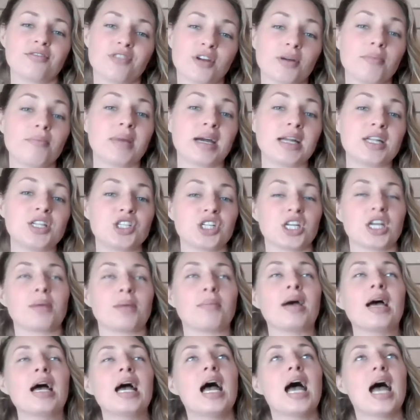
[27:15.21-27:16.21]
from my
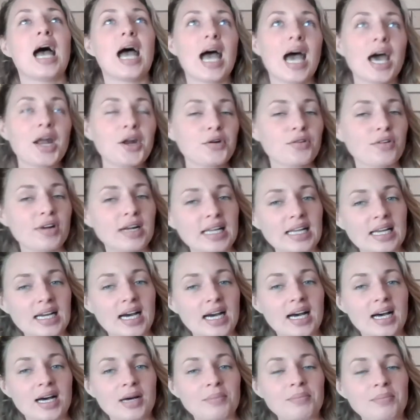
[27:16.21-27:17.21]
gym had already
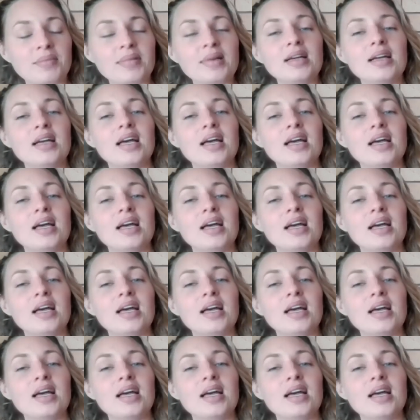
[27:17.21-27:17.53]
come,